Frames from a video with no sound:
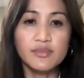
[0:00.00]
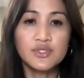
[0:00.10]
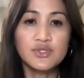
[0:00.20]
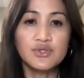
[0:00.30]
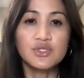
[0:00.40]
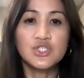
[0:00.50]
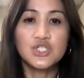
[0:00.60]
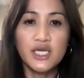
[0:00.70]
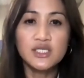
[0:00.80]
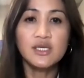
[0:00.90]
So
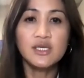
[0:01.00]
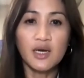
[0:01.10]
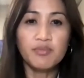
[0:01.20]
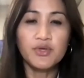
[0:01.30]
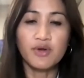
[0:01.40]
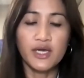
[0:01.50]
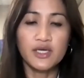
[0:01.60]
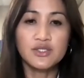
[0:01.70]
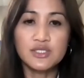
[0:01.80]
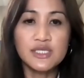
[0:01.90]
changing up your
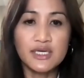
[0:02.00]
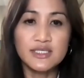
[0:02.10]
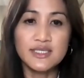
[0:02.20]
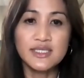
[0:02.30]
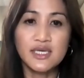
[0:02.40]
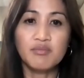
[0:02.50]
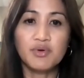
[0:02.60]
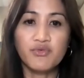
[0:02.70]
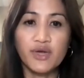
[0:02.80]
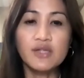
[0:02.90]
exercises can
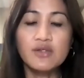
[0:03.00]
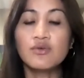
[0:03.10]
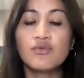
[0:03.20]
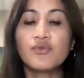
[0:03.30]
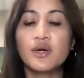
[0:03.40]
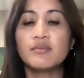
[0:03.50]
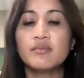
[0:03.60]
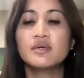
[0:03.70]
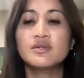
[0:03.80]
prevent you from